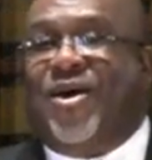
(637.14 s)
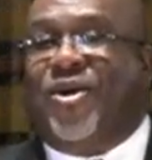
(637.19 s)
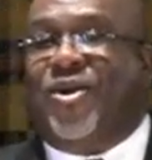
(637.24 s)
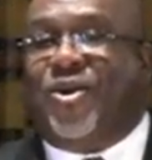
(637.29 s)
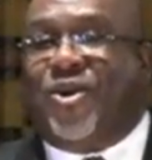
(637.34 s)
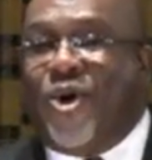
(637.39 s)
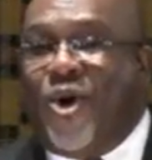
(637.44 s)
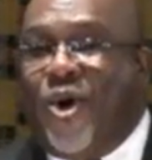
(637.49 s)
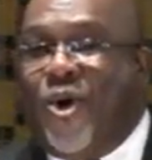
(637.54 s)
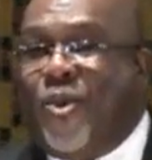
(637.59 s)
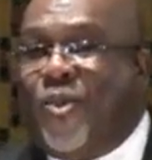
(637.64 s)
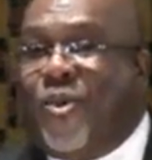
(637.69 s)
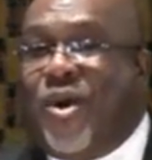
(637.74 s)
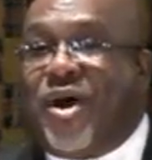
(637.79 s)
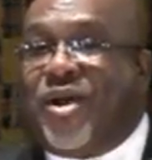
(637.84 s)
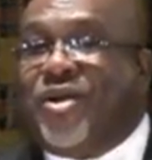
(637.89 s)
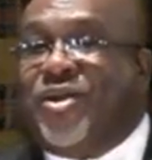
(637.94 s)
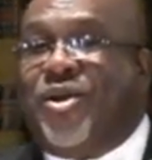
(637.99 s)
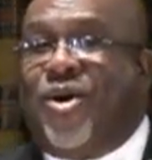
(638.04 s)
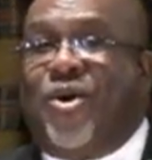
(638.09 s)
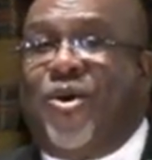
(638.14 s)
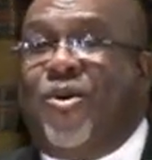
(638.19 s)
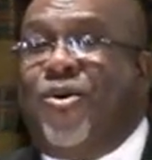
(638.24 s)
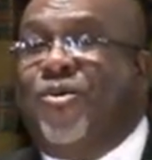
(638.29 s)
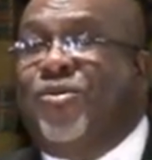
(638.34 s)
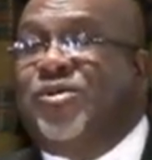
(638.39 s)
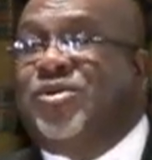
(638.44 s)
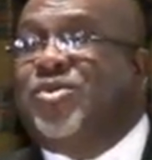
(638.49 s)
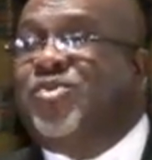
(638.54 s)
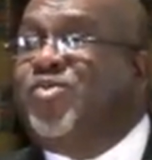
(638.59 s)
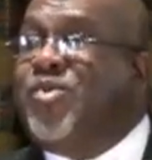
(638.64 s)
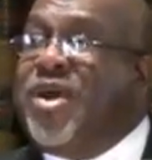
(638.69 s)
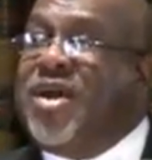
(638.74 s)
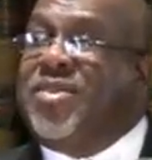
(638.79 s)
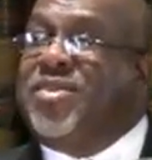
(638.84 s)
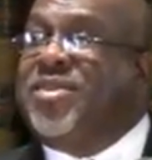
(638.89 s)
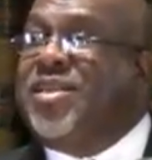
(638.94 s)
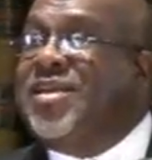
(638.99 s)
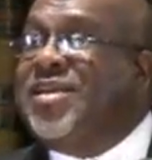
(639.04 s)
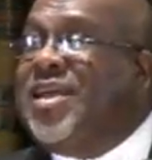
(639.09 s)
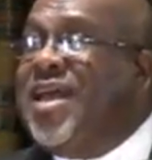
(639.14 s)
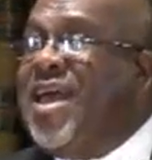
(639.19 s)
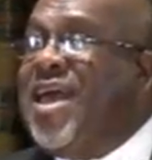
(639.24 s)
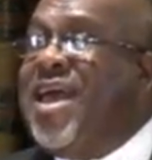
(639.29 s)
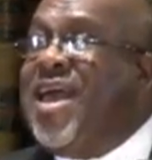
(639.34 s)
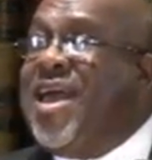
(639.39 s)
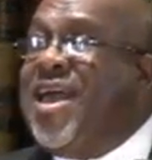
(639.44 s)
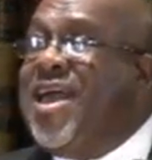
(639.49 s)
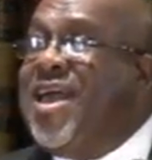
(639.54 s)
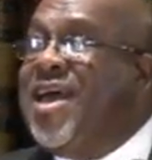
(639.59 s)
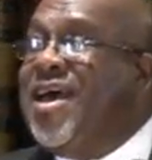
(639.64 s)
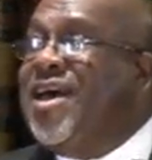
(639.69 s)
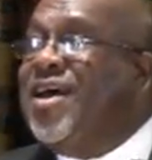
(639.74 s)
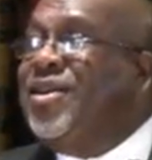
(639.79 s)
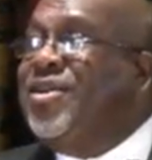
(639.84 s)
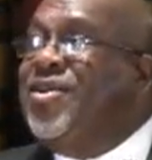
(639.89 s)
No one knows when the day